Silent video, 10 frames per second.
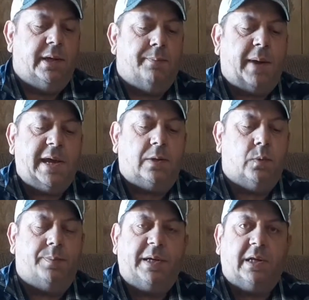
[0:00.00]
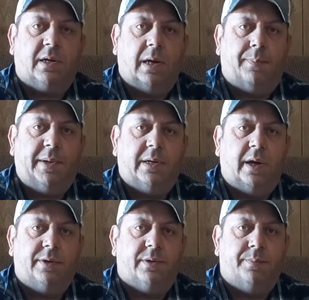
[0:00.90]
pan would be clear up here
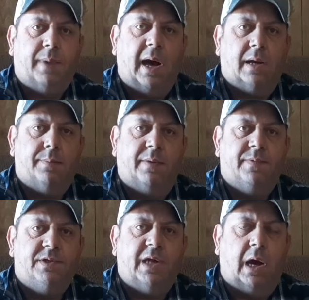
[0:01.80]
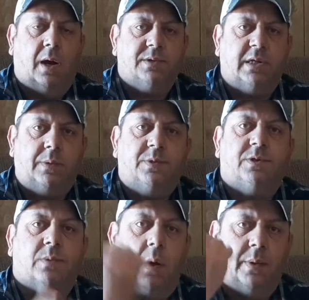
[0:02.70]
under the bottom of the jaws, and it was
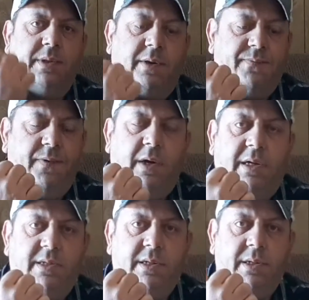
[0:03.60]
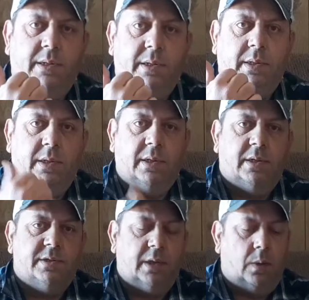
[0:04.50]
throwing their foot.
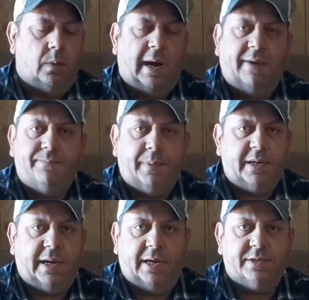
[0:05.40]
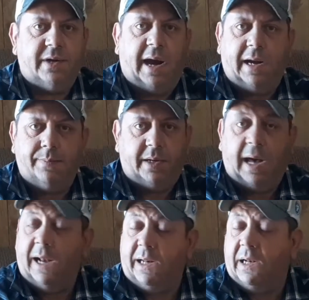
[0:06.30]
So I've been there and tried them, and
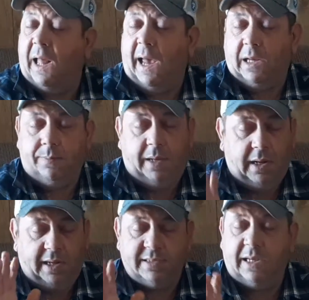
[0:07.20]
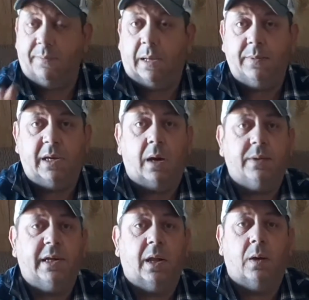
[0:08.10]
I didn't like them. Now, like I said, maybe y'all
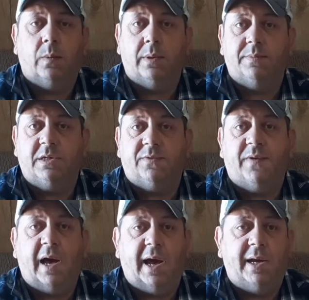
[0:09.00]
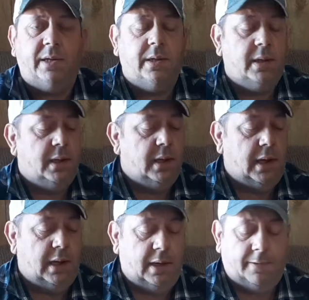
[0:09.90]
get along with them just fine,
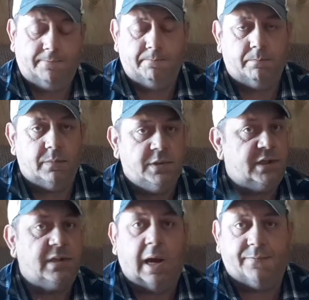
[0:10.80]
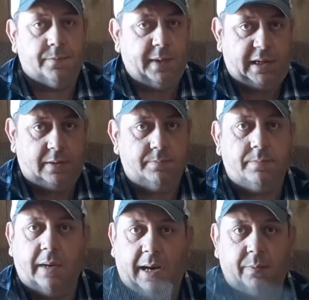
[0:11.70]
just not for me.
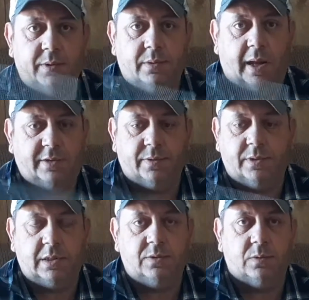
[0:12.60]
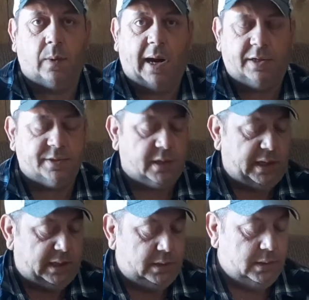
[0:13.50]
I would much rather use the wire
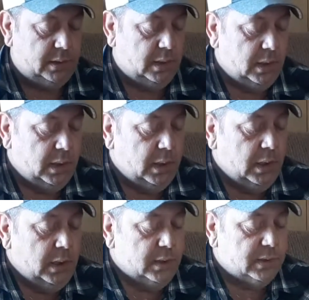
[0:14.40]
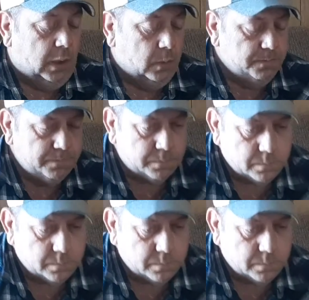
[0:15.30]
screen. So